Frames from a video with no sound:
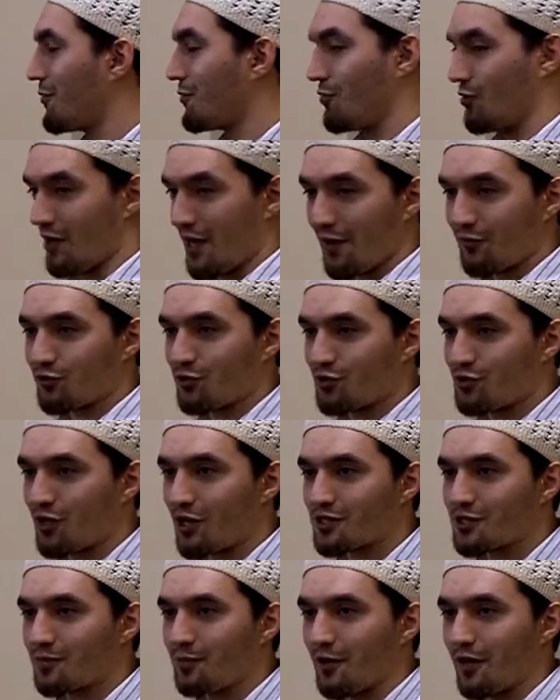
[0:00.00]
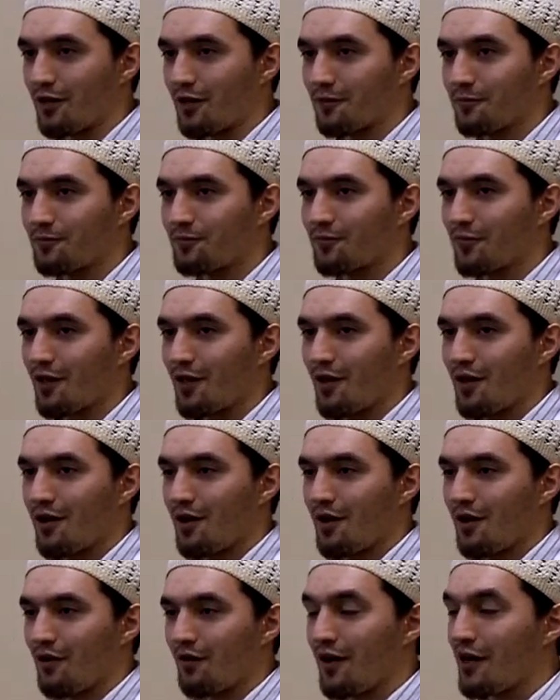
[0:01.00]
You have to trust me.
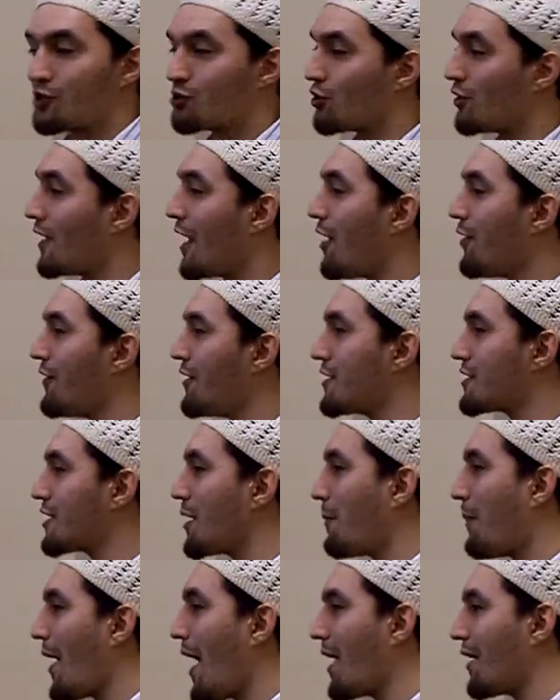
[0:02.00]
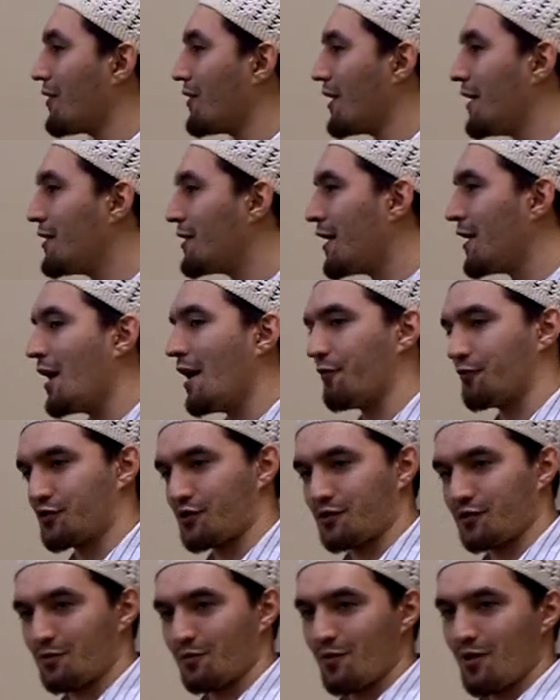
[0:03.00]
Right, so now there's a battle in the
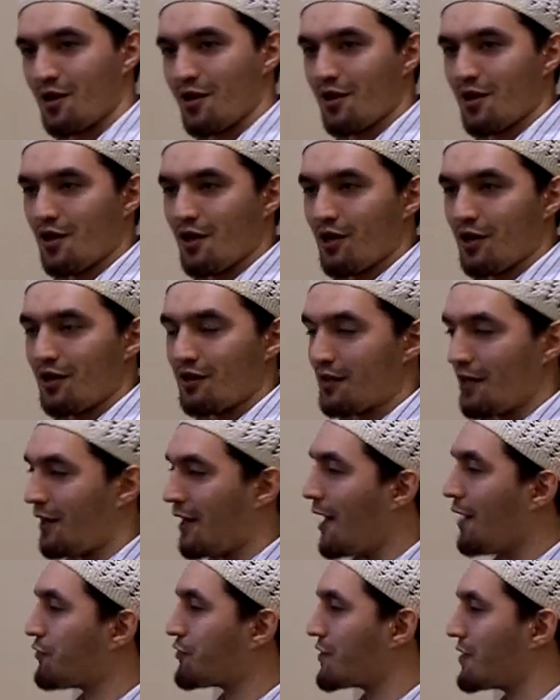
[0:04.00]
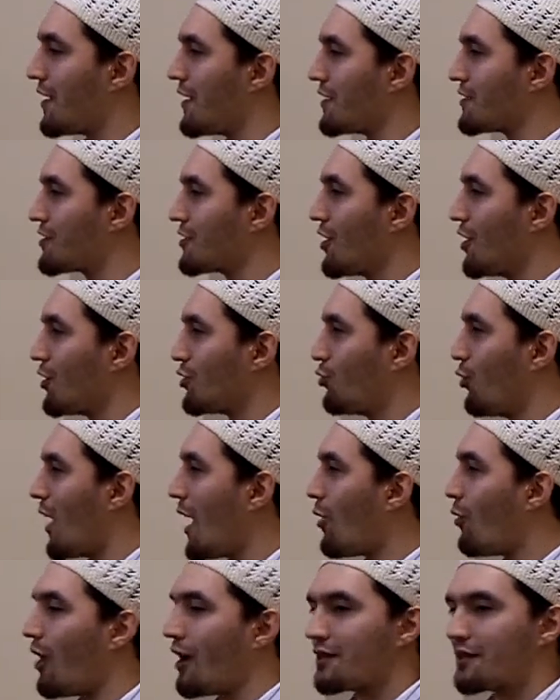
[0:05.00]
nafs. The nafs says, do
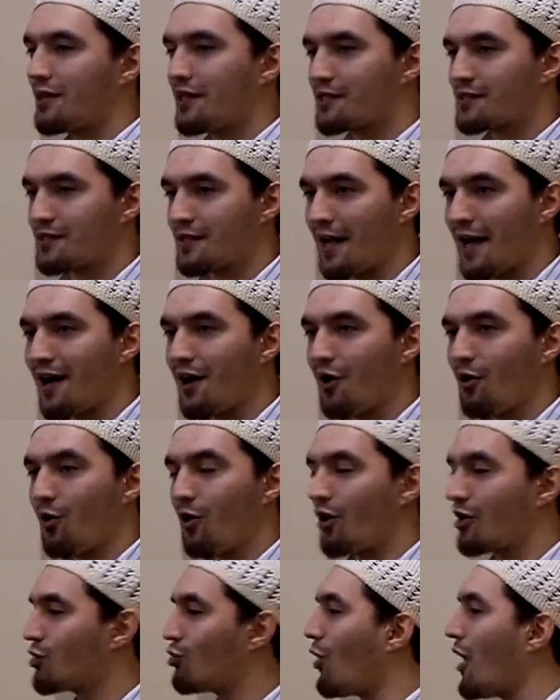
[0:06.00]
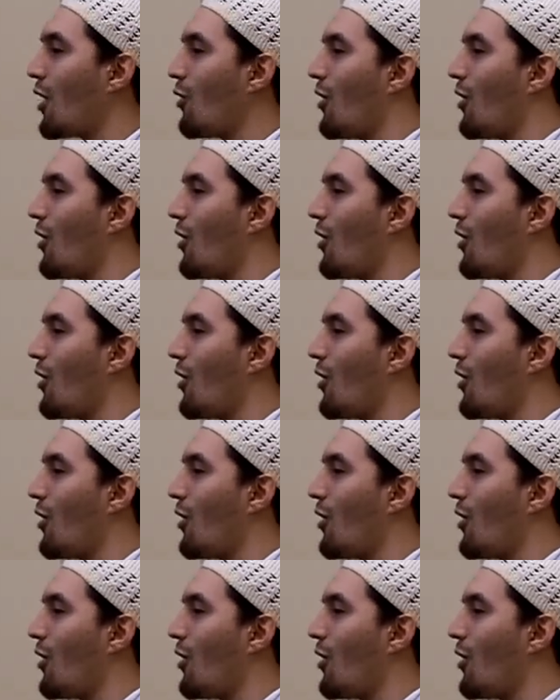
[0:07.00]
I want this now or do I